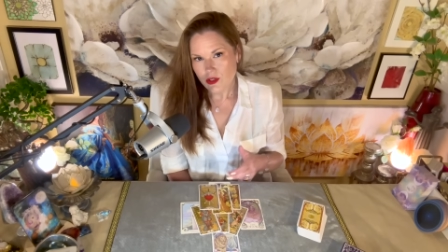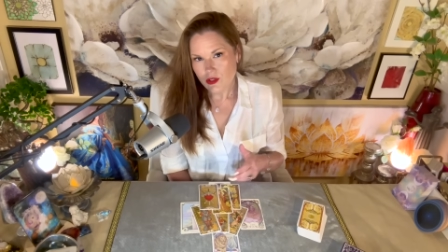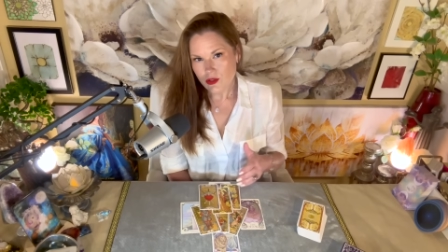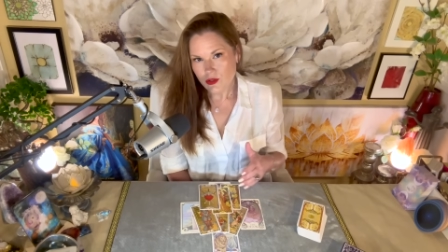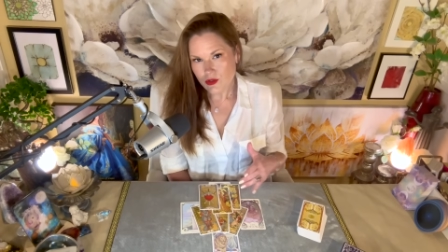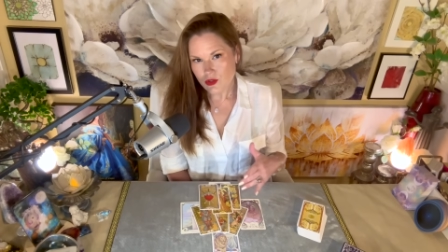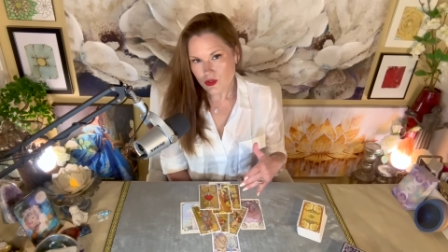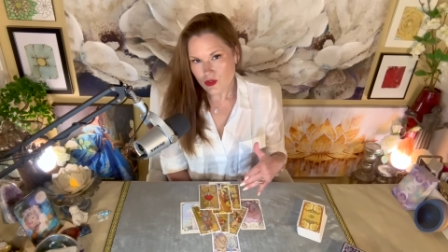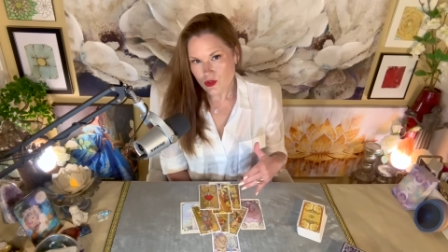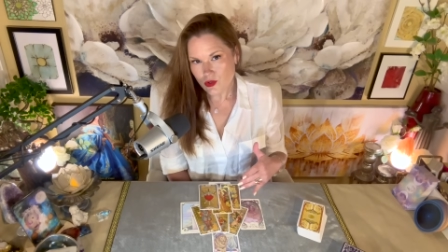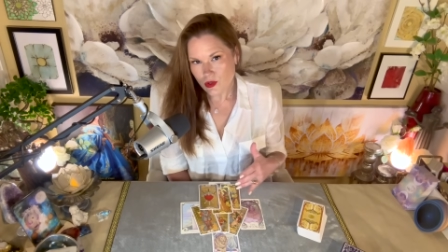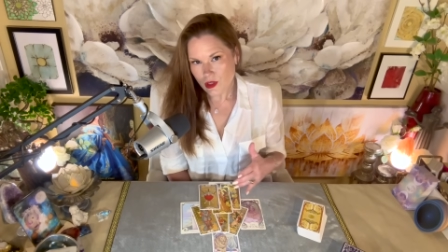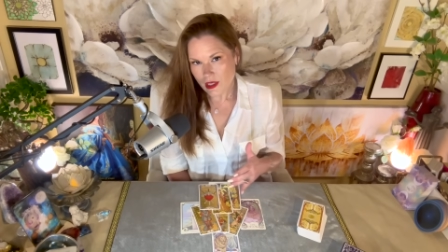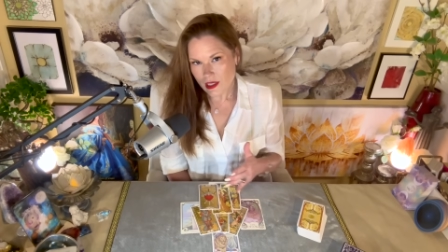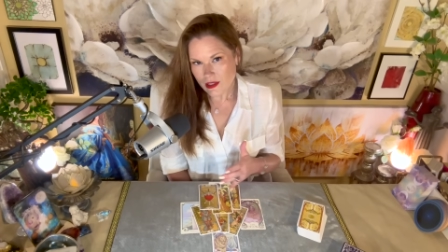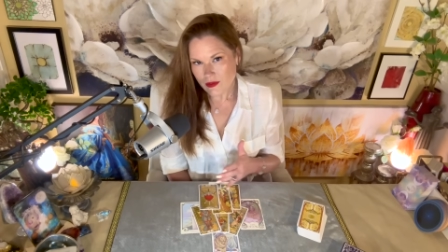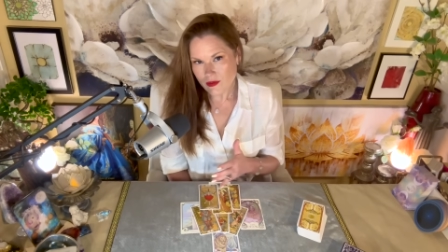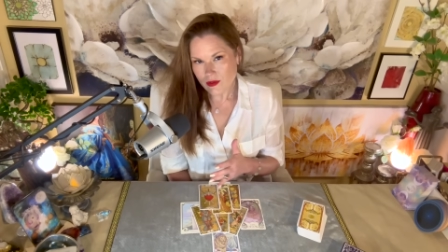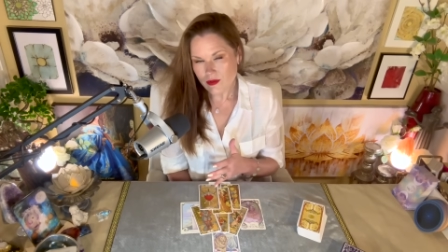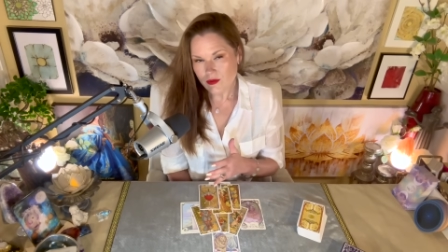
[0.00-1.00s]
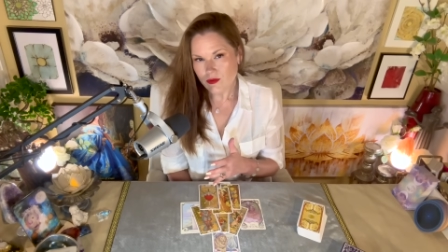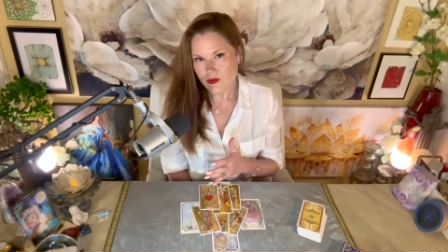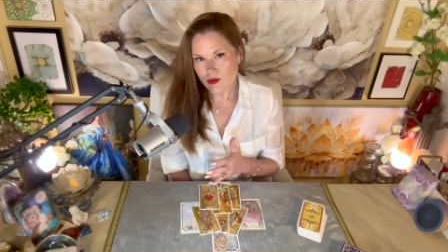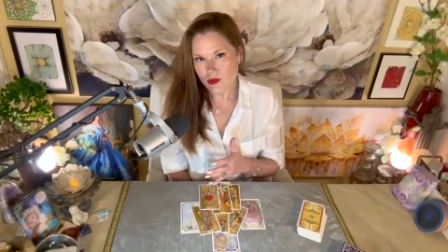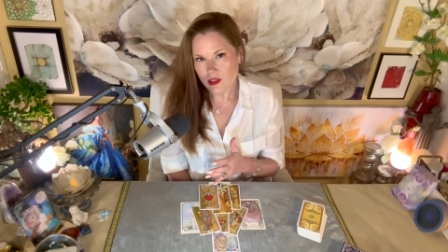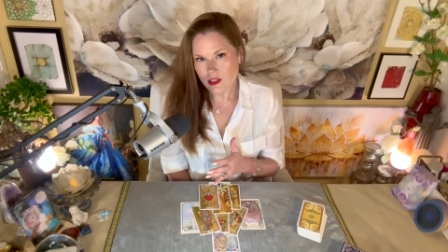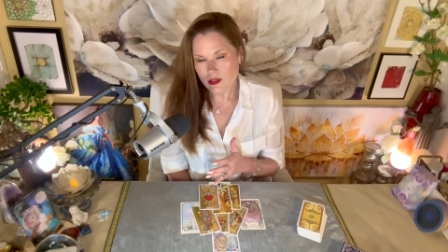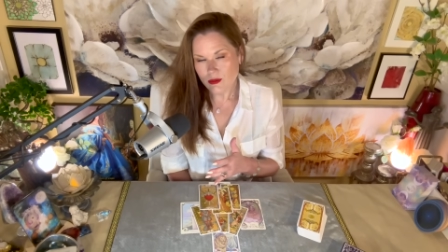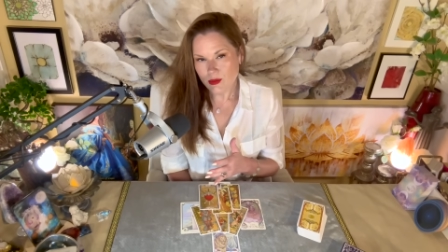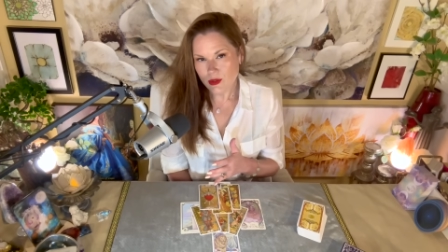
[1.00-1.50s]
You're striving for
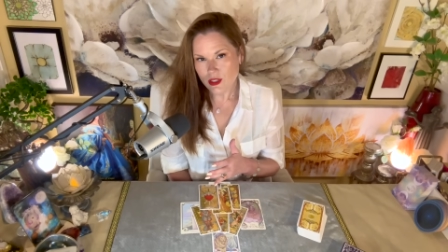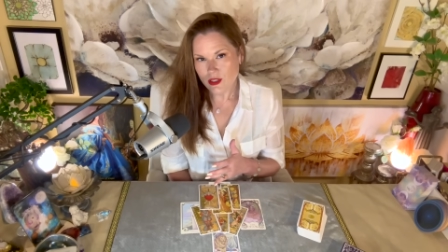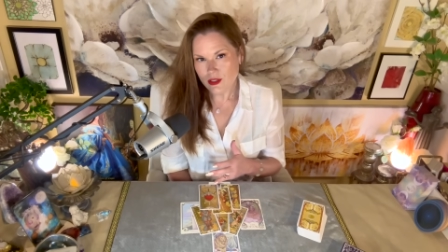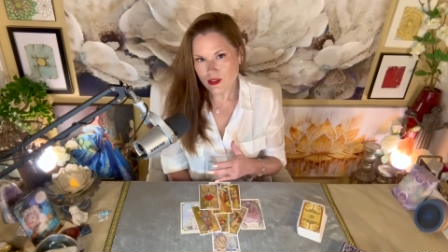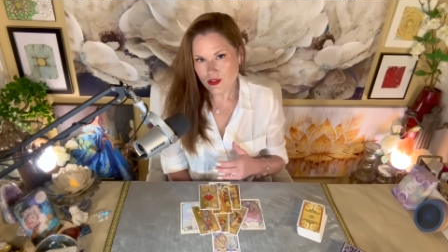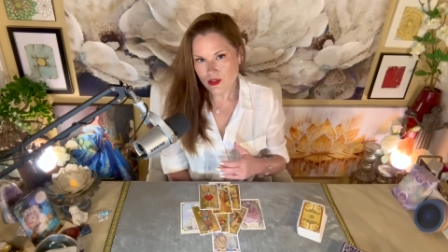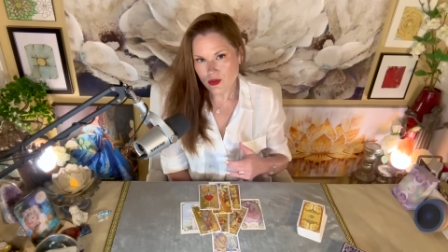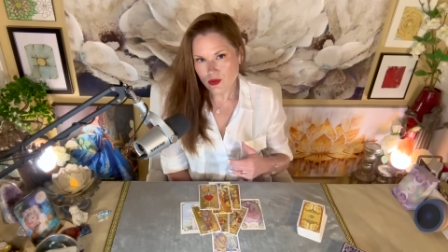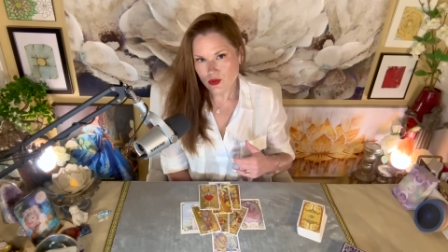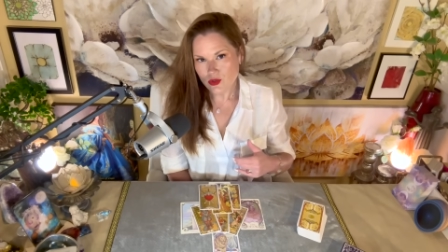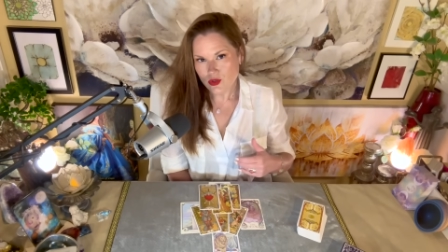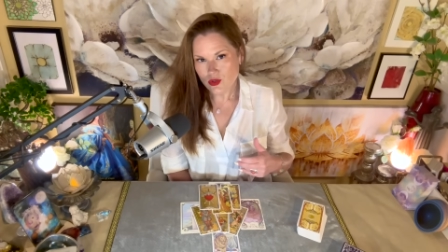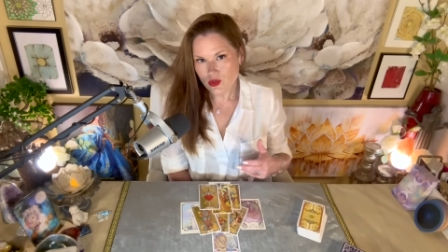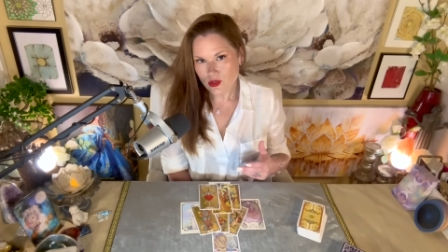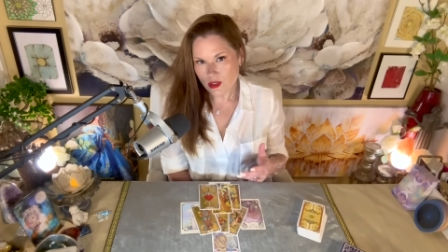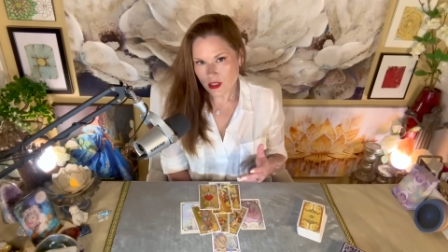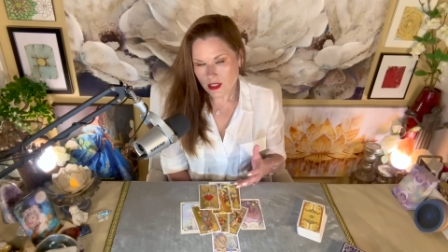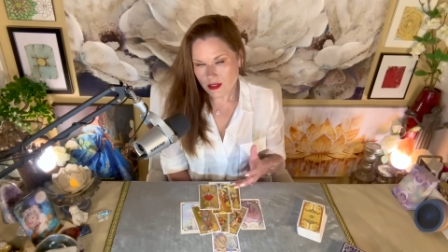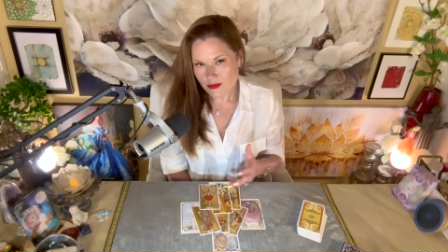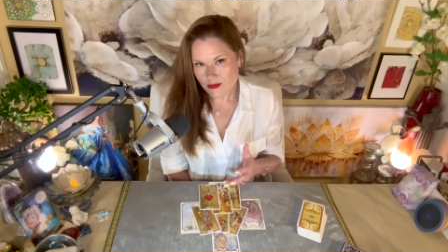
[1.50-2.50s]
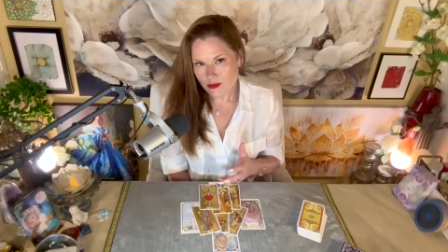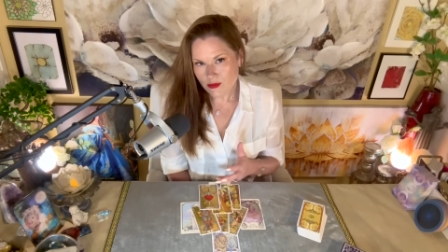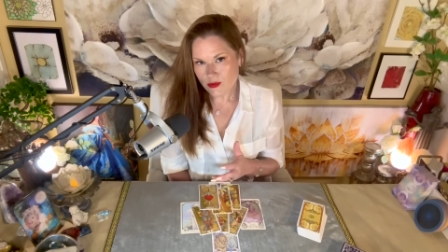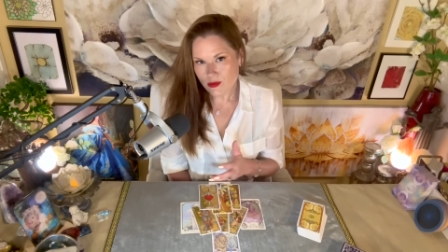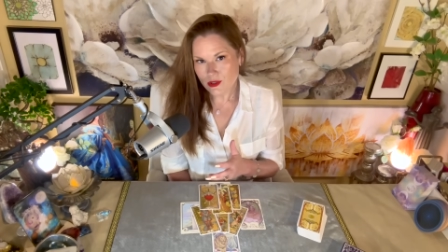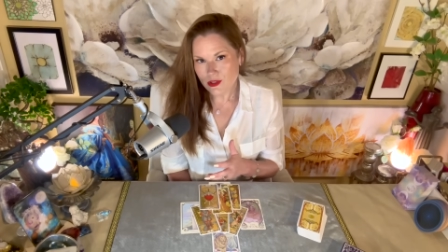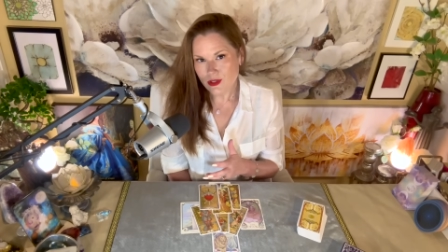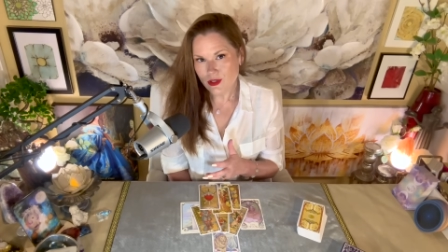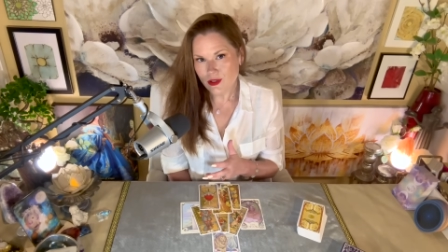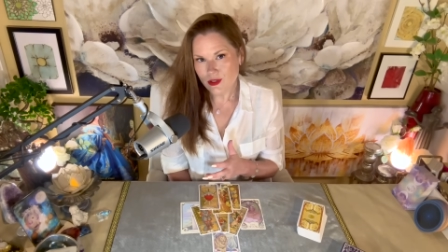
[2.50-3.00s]
independence, you're striving for
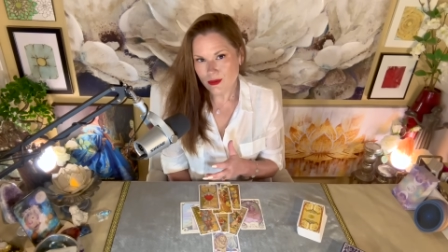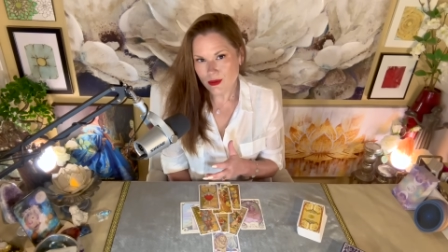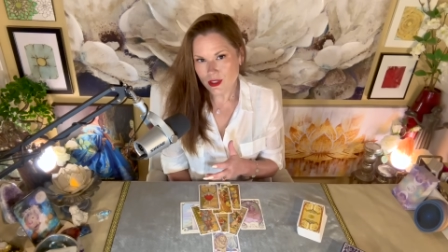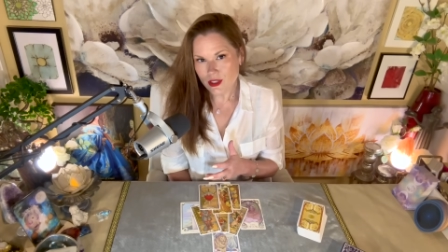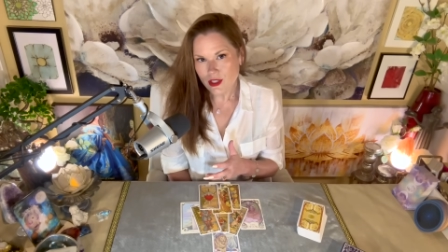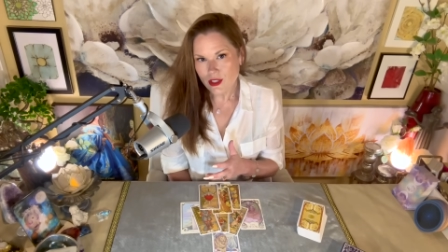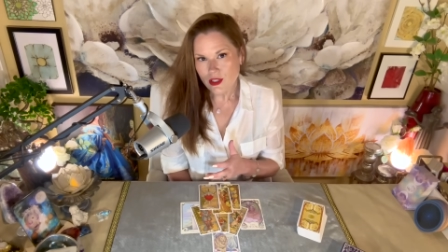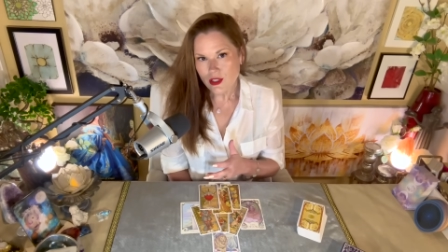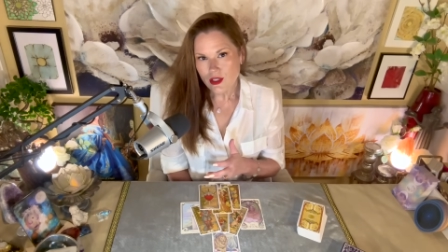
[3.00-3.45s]
autonomy.